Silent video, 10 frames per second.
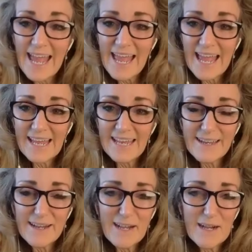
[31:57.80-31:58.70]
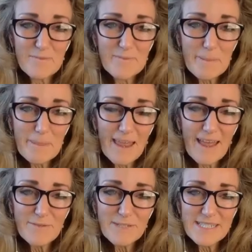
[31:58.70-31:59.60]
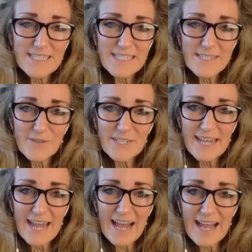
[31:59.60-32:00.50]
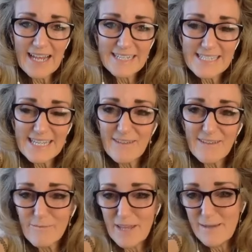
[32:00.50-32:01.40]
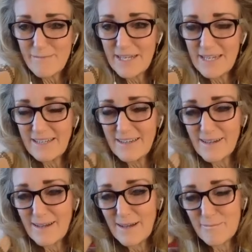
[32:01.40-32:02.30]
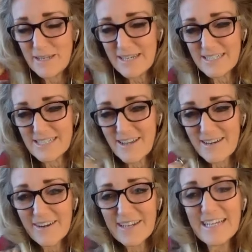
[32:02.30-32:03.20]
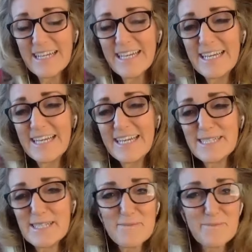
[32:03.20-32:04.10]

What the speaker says: And I was just going to ask if maybe, because Sandra is the